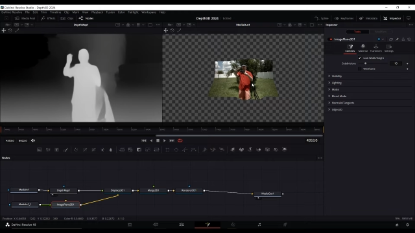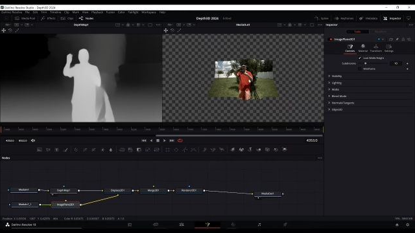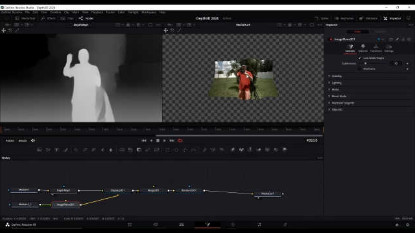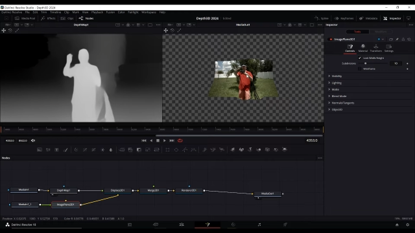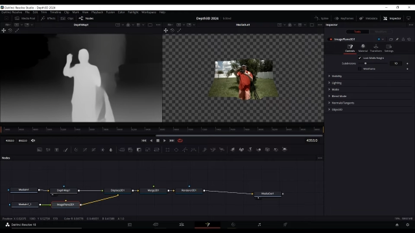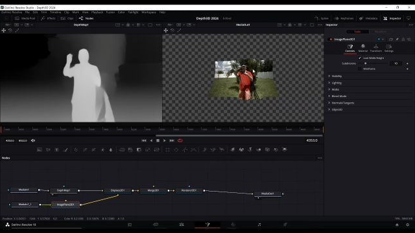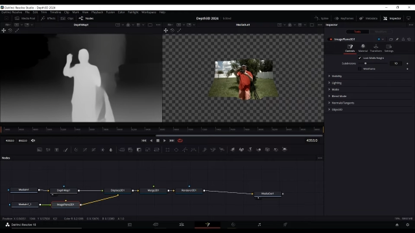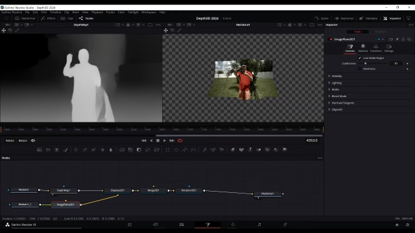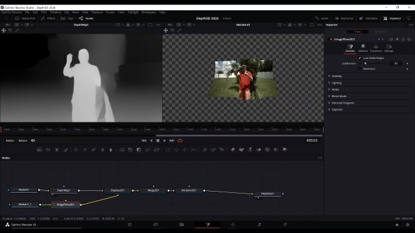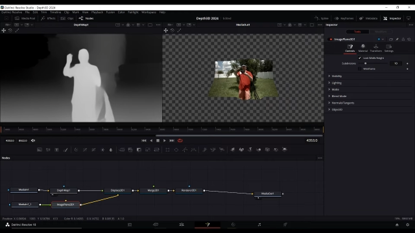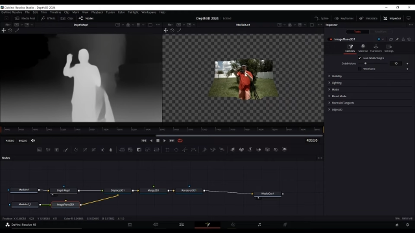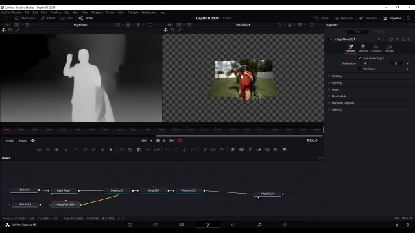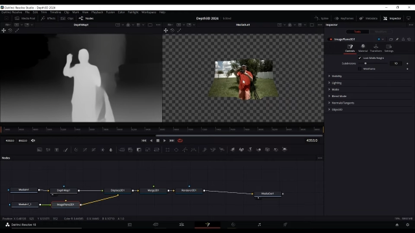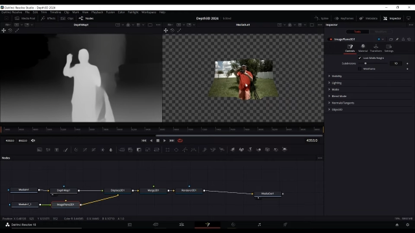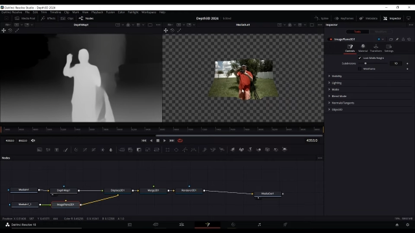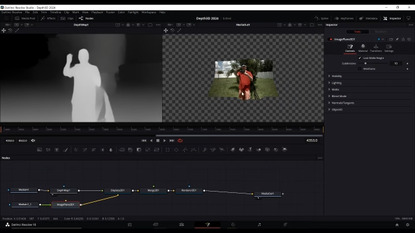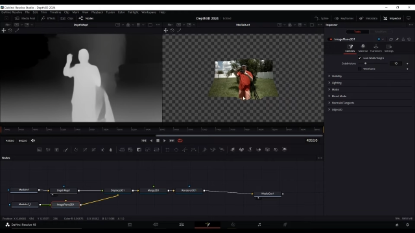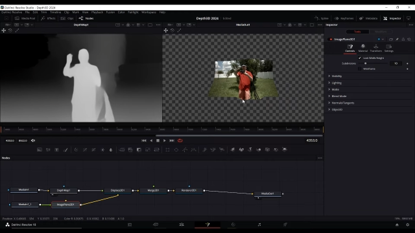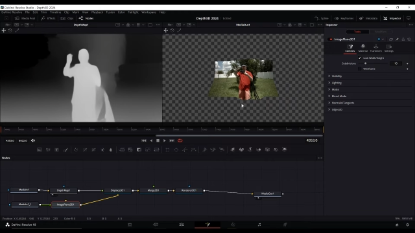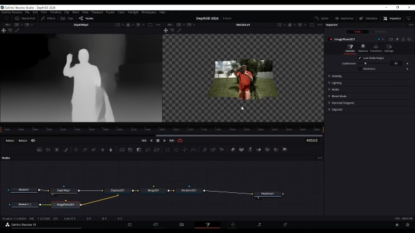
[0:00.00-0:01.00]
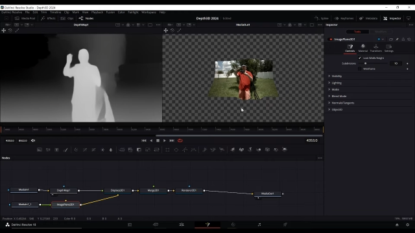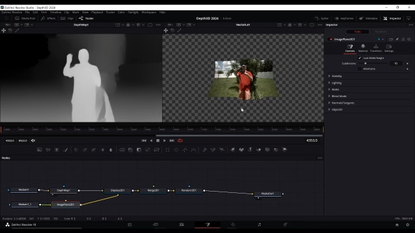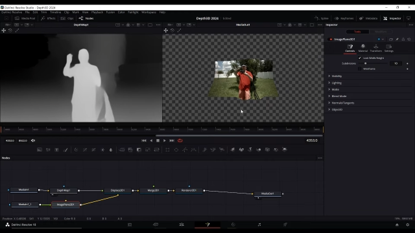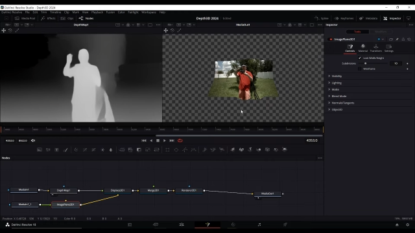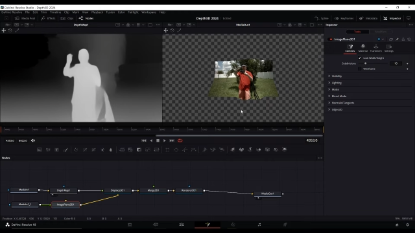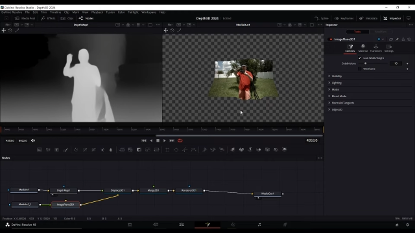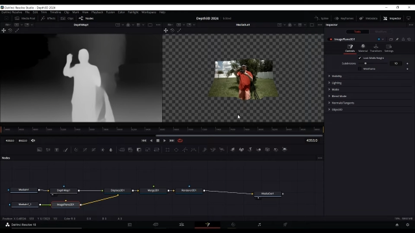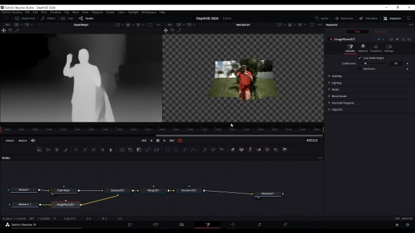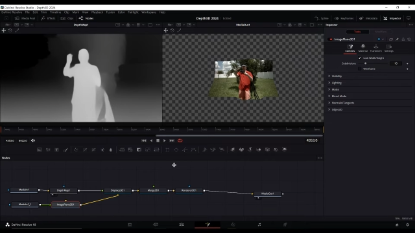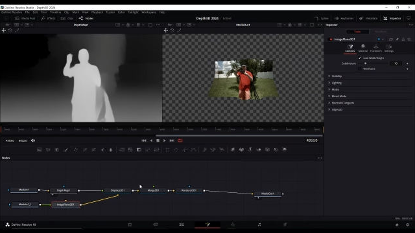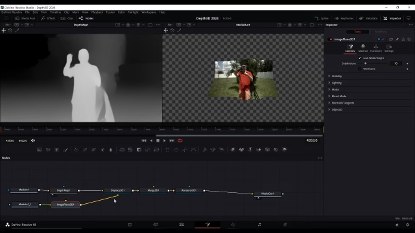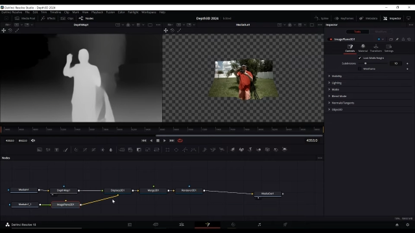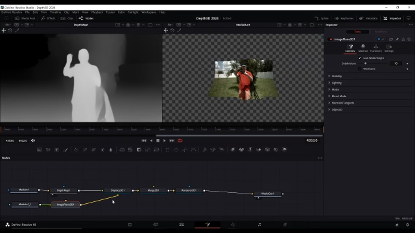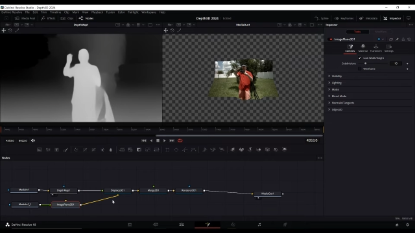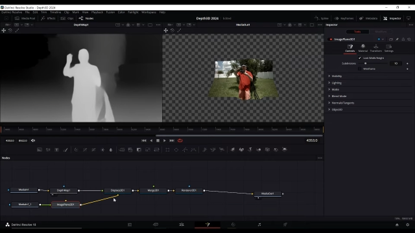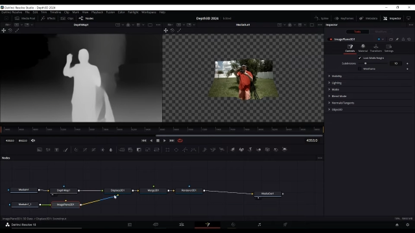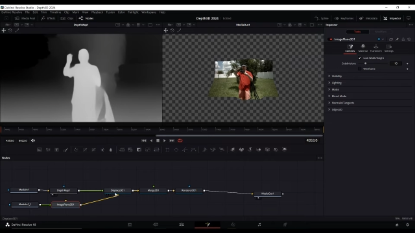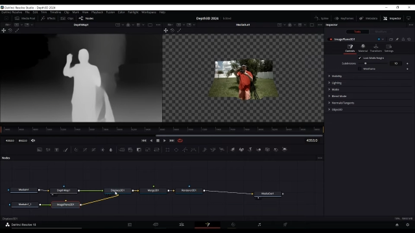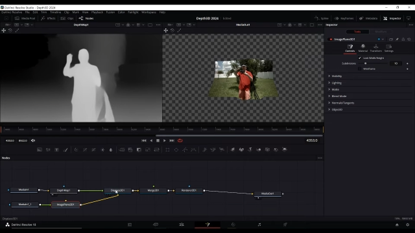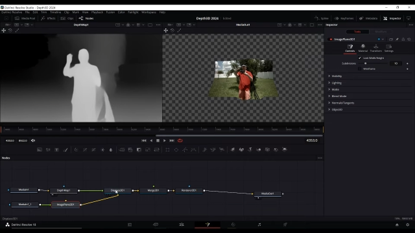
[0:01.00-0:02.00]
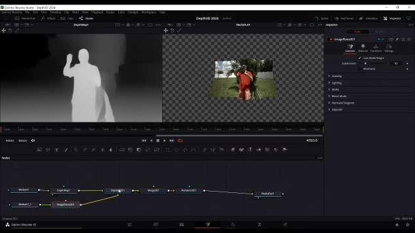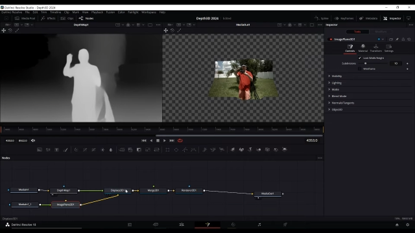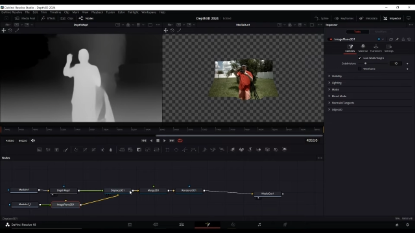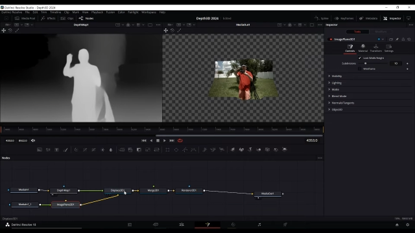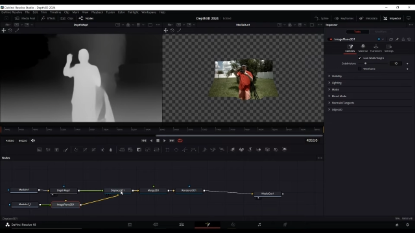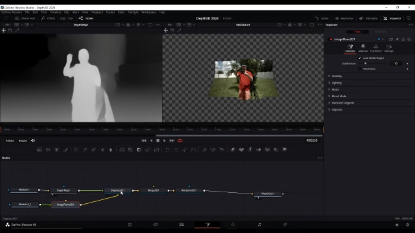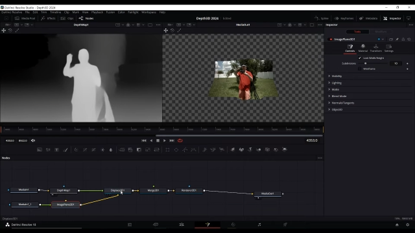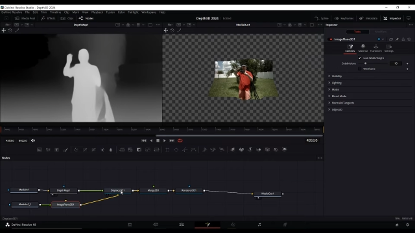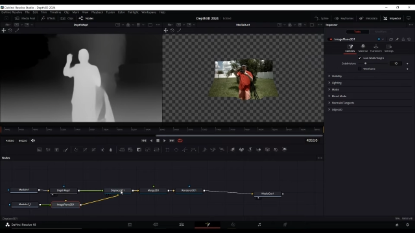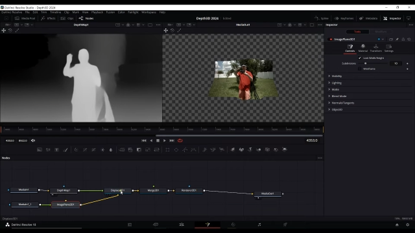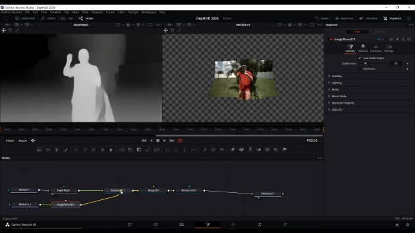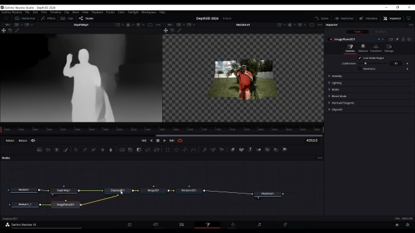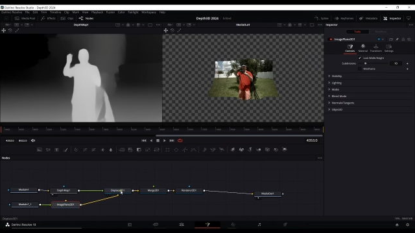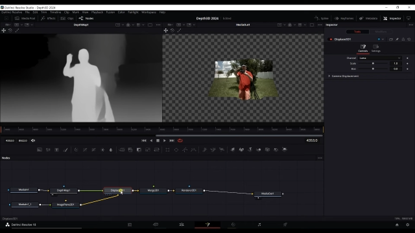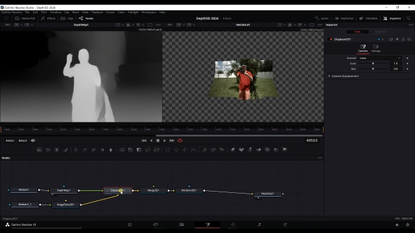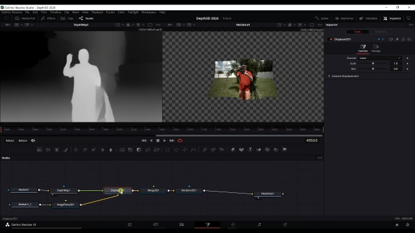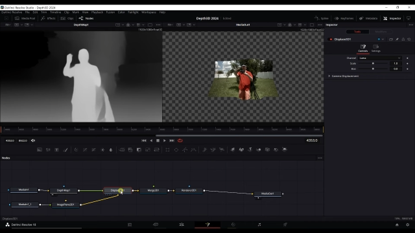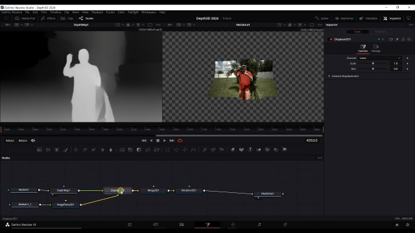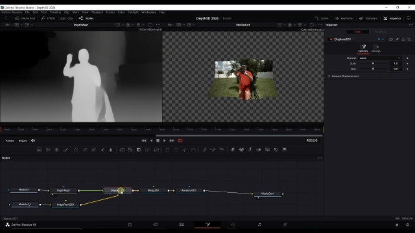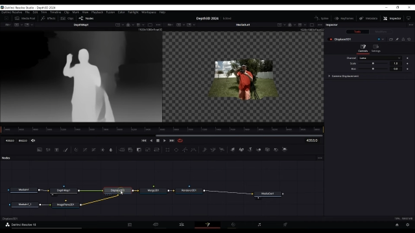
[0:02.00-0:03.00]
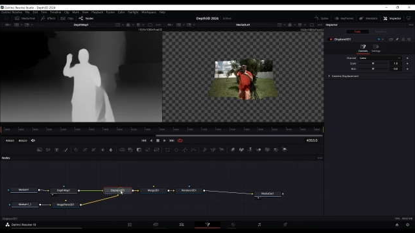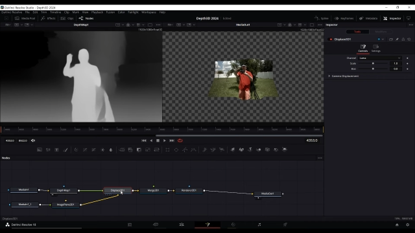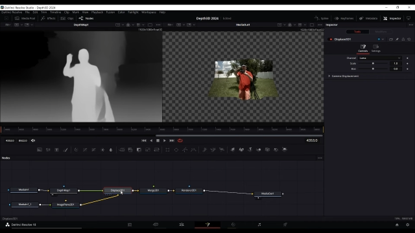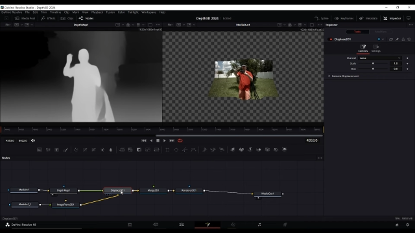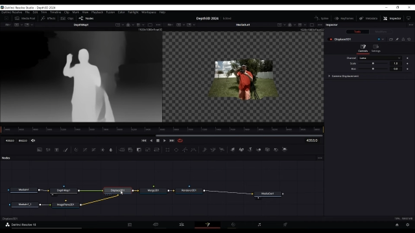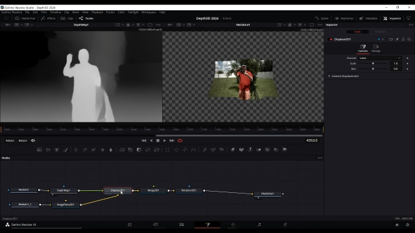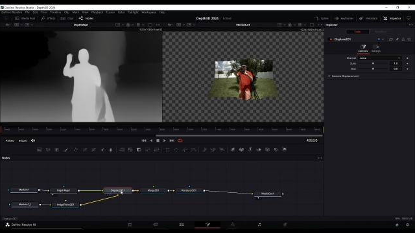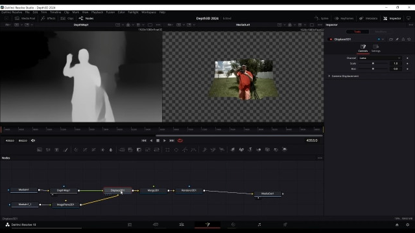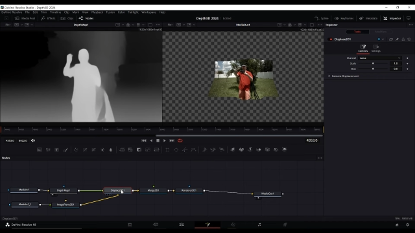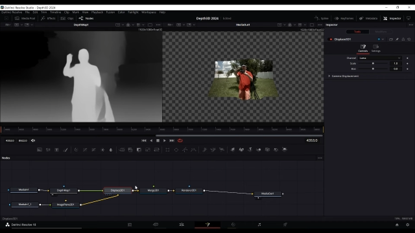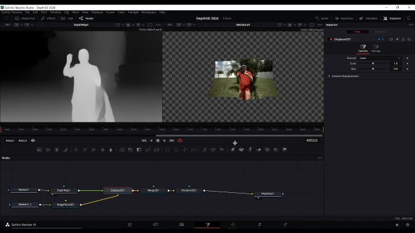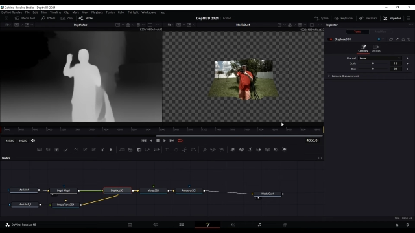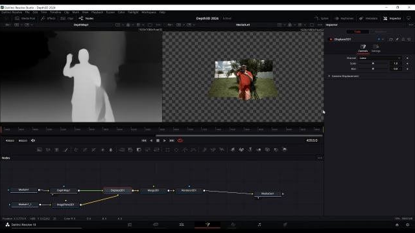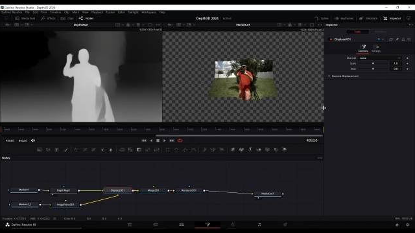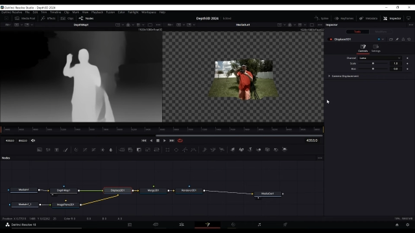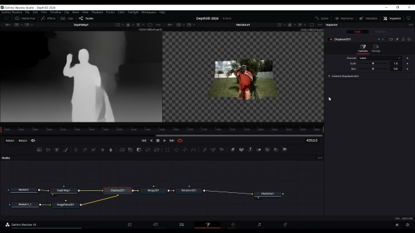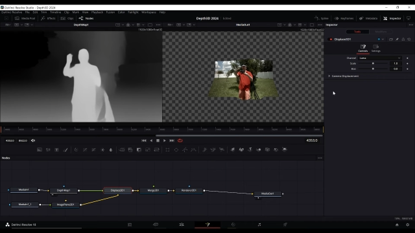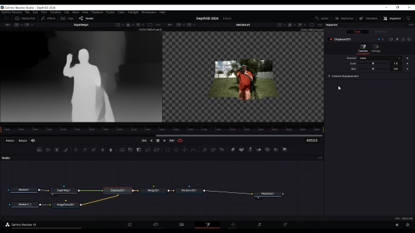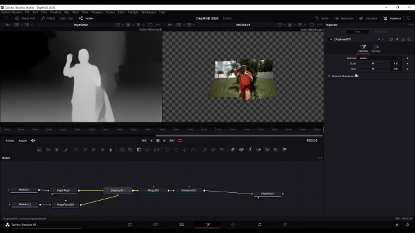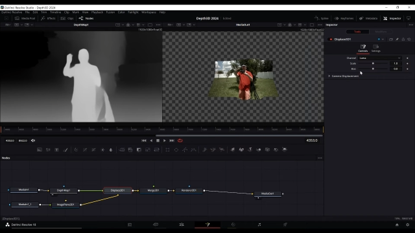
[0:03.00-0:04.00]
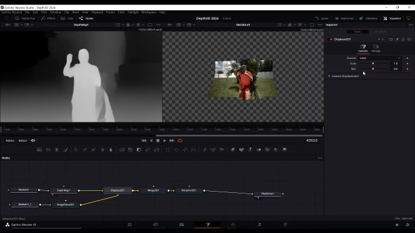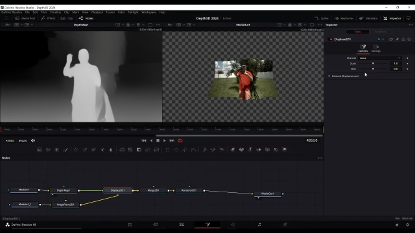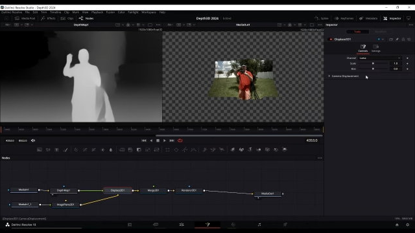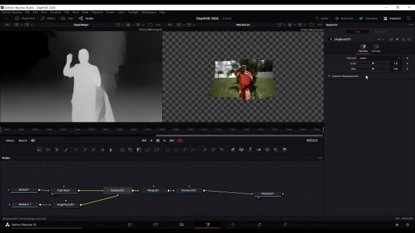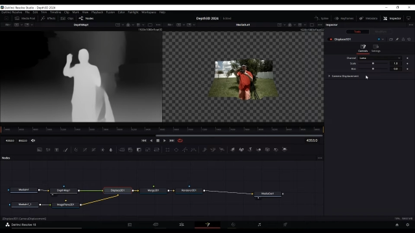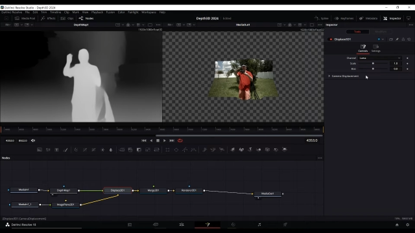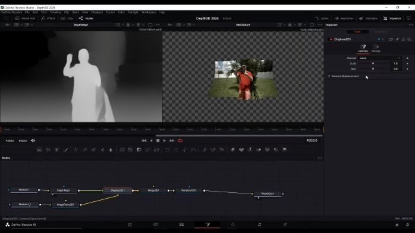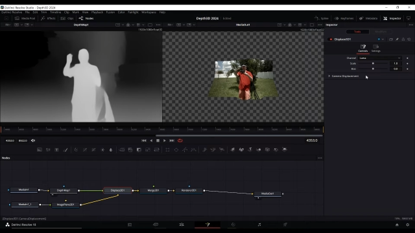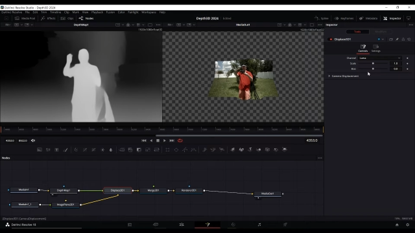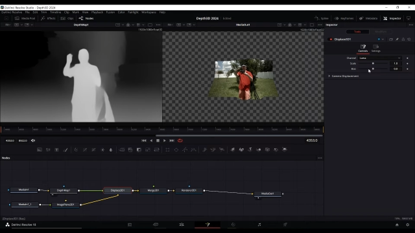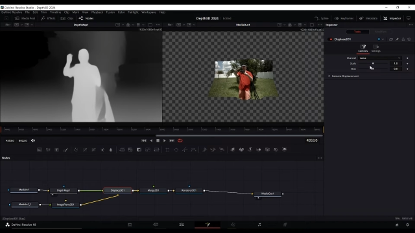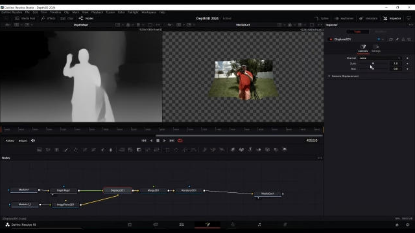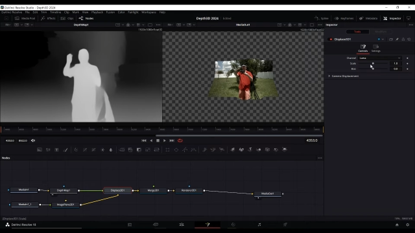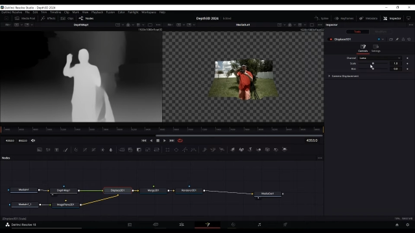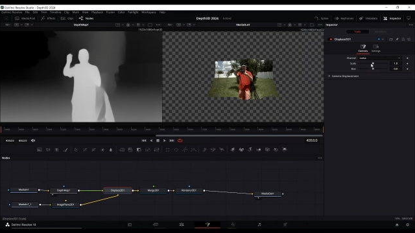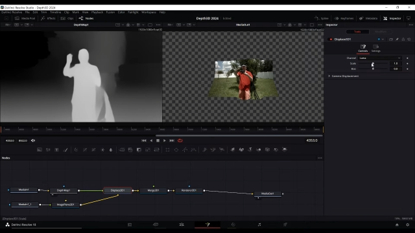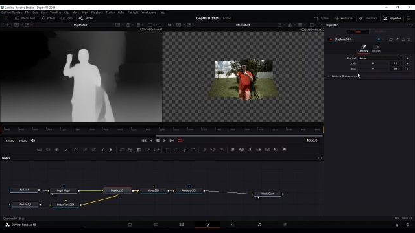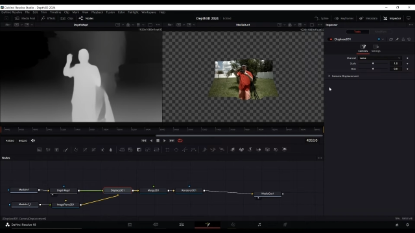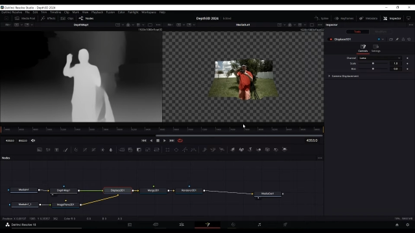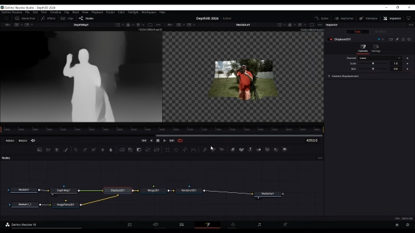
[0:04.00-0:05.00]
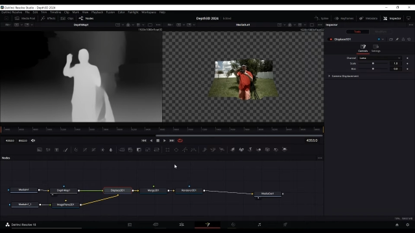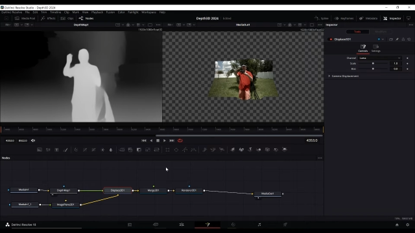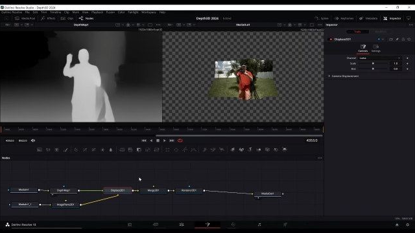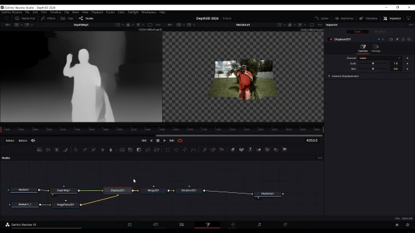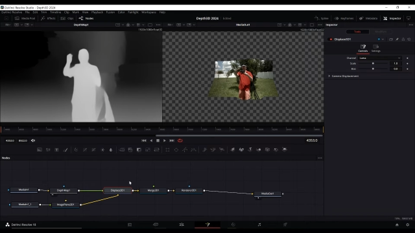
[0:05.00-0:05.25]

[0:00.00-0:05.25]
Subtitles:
No face is visible, so there are no lips to read.